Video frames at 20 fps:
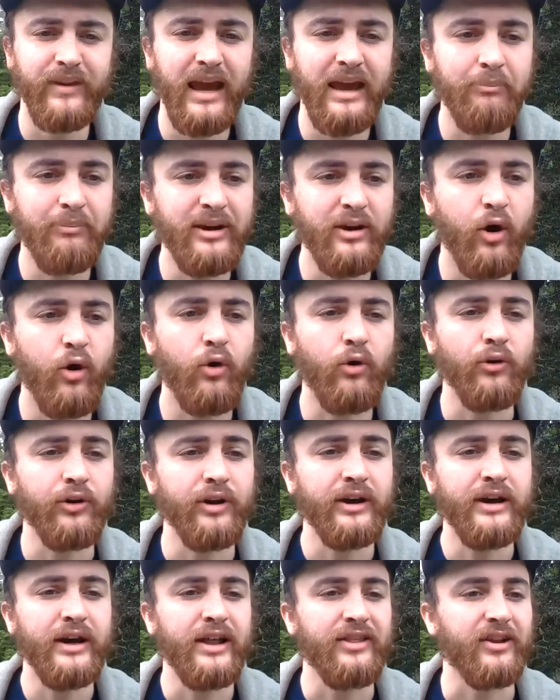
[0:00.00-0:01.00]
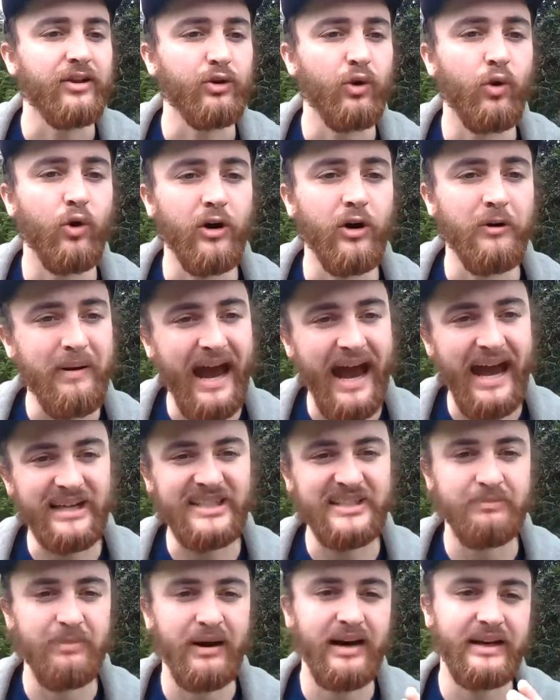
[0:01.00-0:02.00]
And behold, the Lord
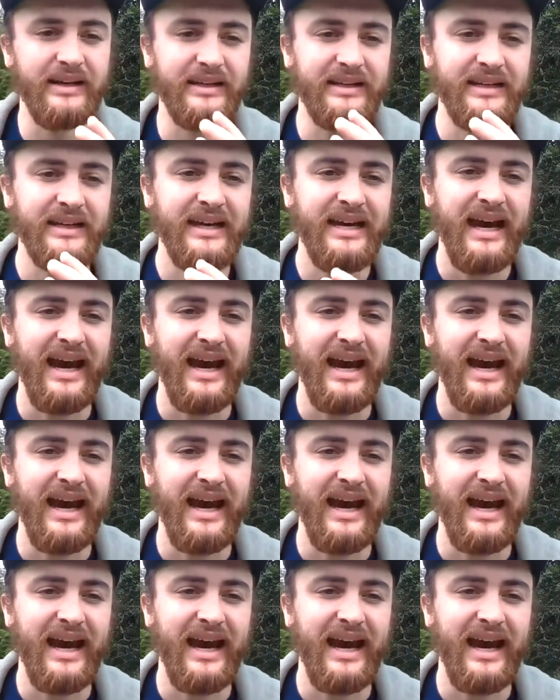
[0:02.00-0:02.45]
passed by,